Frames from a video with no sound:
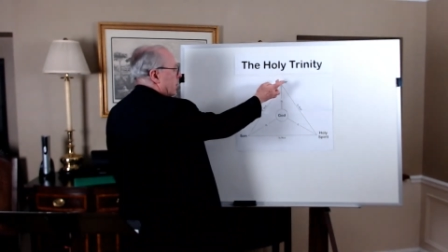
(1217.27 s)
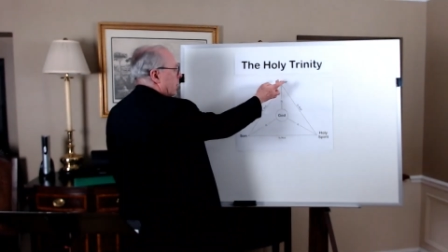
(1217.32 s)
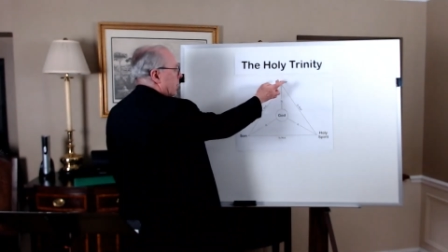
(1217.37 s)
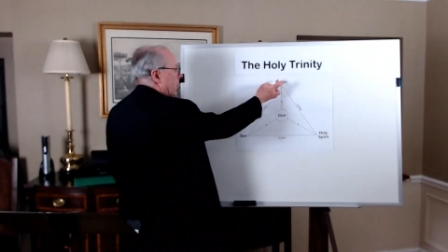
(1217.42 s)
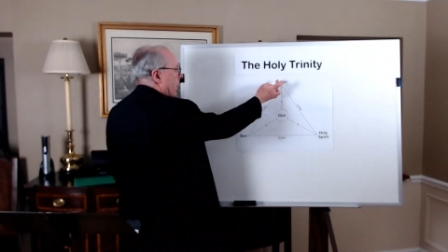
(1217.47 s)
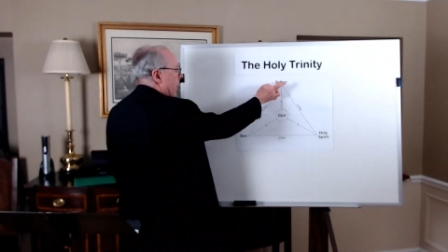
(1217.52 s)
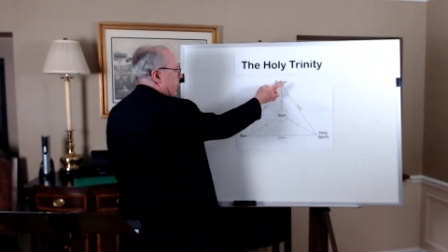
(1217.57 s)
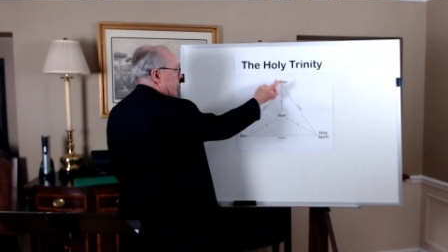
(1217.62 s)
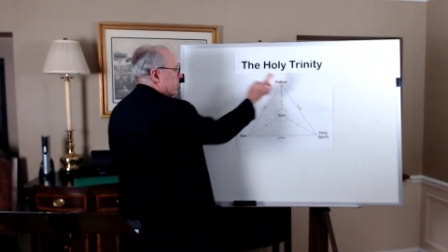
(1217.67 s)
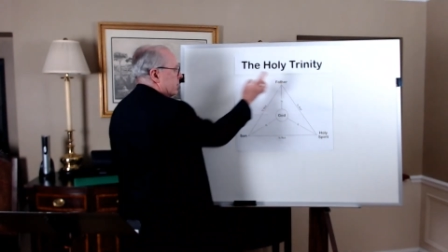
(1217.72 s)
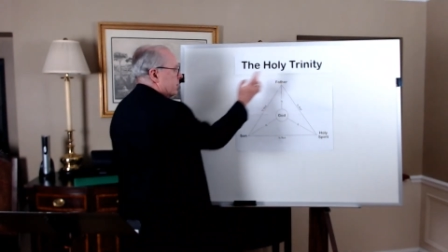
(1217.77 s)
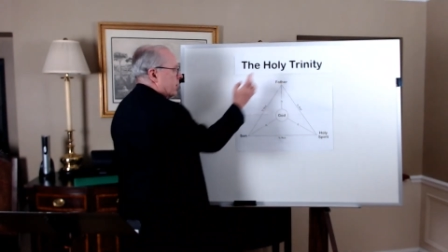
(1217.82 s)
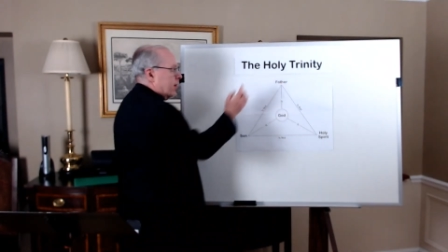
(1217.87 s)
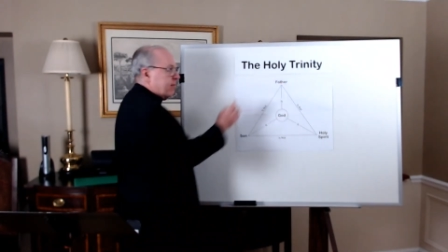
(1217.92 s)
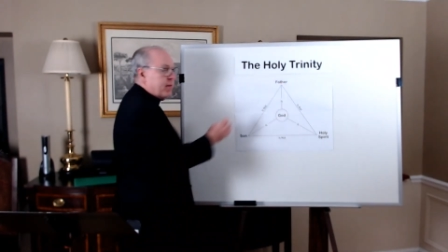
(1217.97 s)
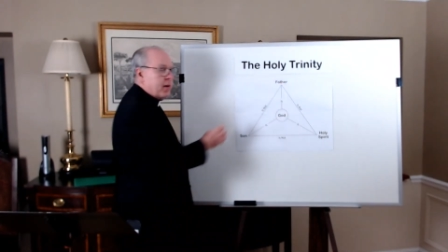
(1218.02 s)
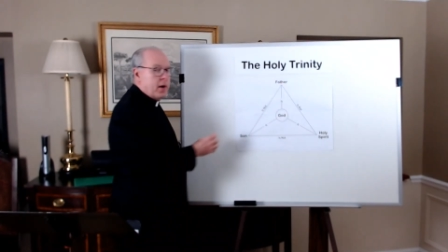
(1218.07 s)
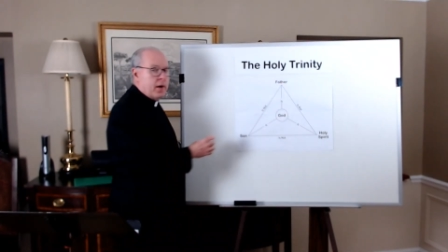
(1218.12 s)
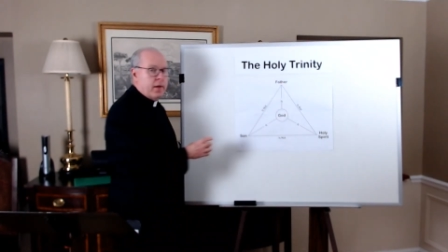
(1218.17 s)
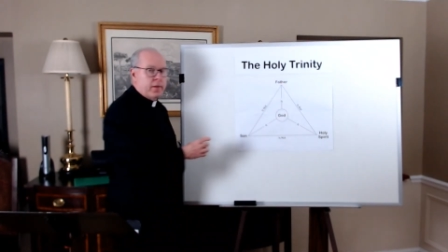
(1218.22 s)
God is our
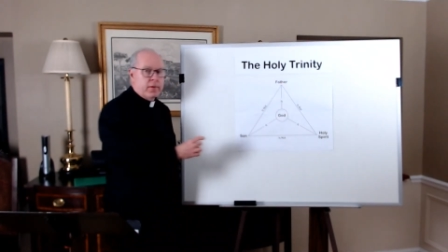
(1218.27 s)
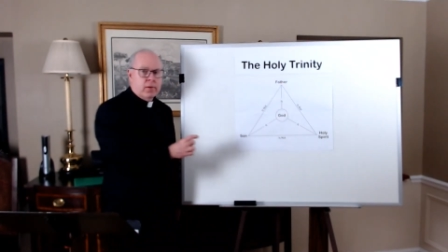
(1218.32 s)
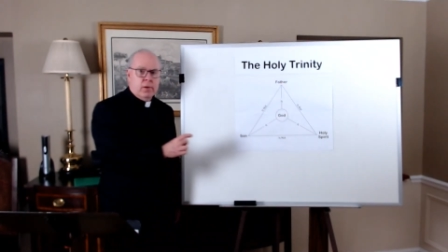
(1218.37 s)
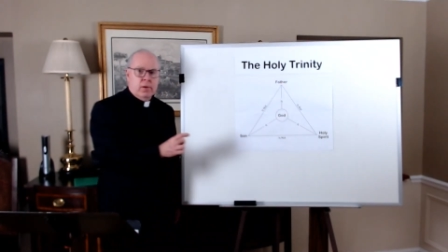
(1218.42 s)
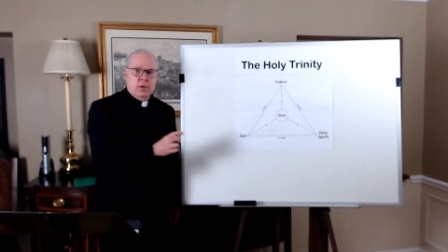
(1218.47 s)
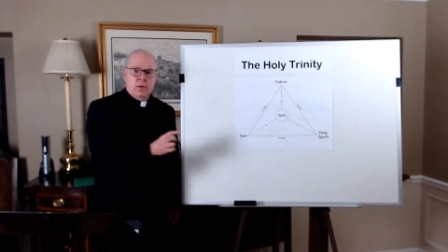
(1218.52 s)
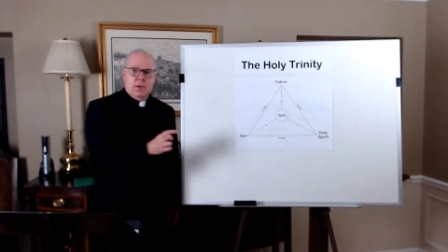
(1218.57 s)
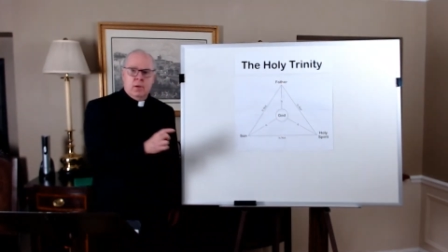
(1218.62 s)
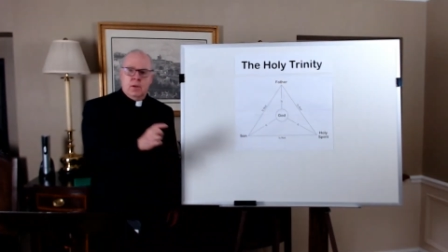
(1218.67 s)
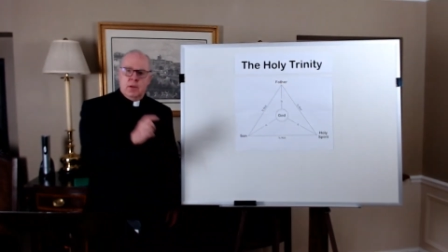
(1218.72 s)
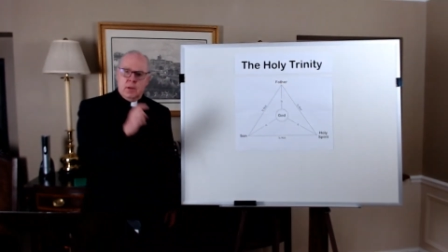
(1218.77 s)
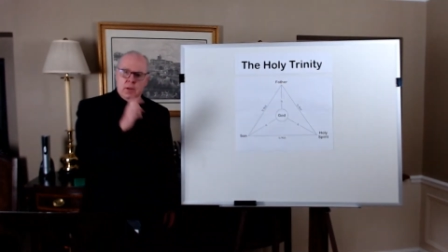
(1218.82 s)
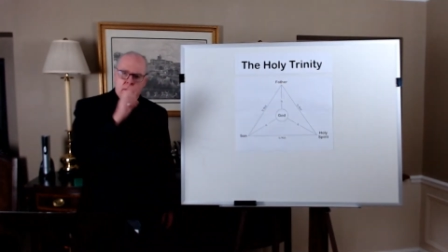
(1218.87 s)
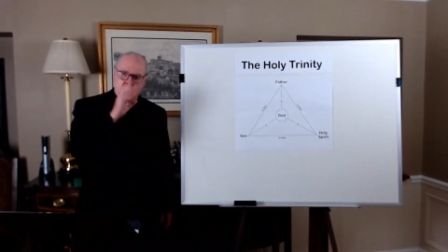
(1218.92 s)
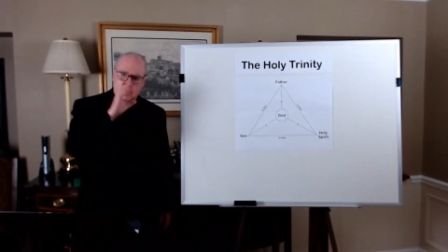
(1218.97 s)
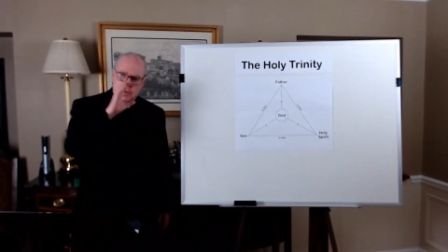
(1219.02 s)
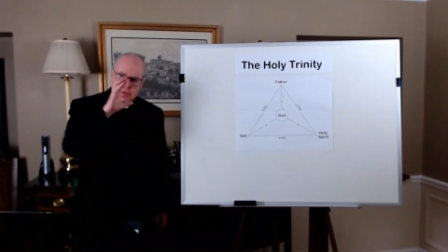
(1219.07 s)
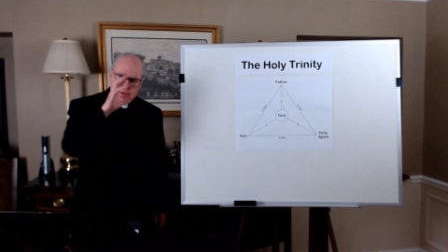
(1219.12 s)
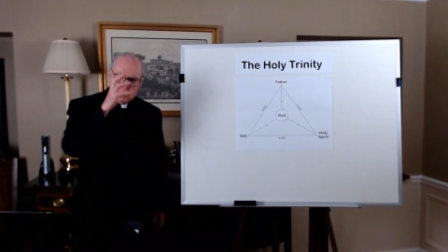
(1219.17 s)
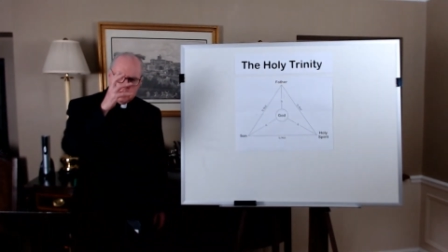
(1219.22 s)
father.
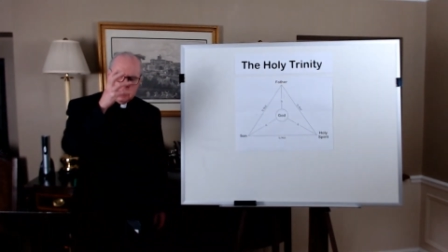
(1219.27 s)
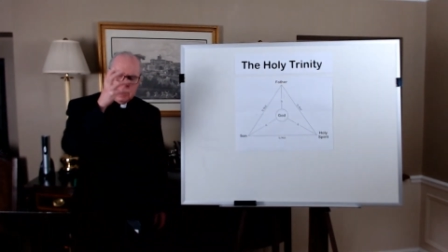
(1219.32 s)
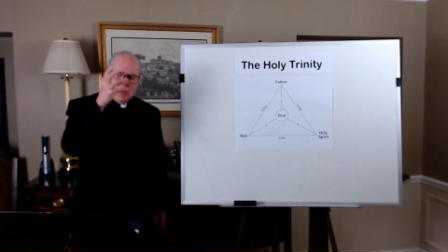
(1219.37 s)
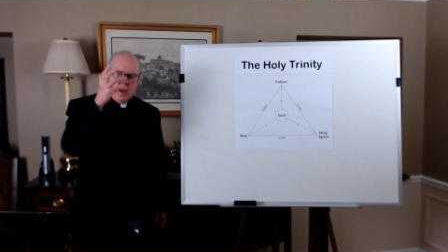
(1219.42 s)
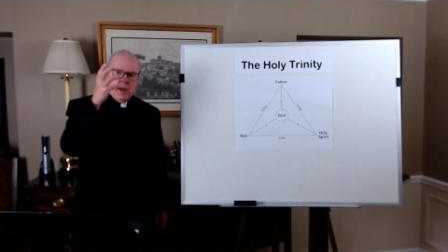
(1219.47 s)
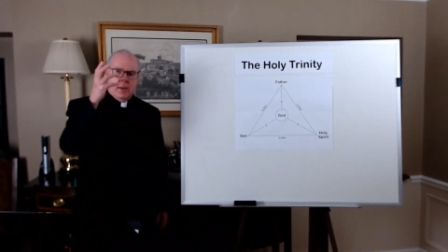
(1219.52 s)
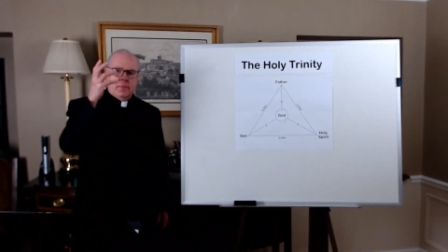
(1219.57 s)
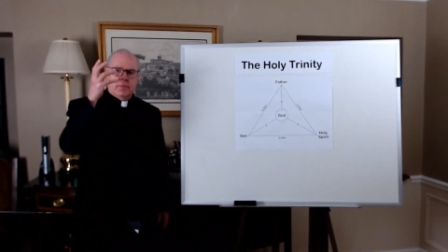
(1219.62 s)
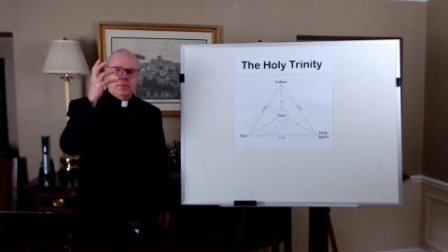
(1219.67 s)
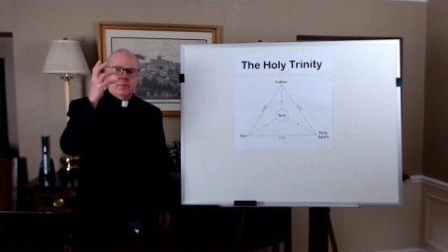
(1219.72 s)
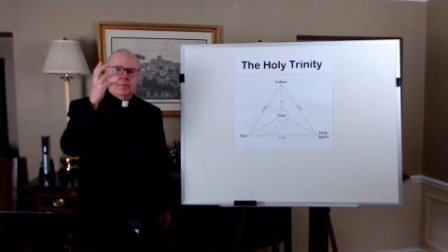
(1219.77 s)
It took time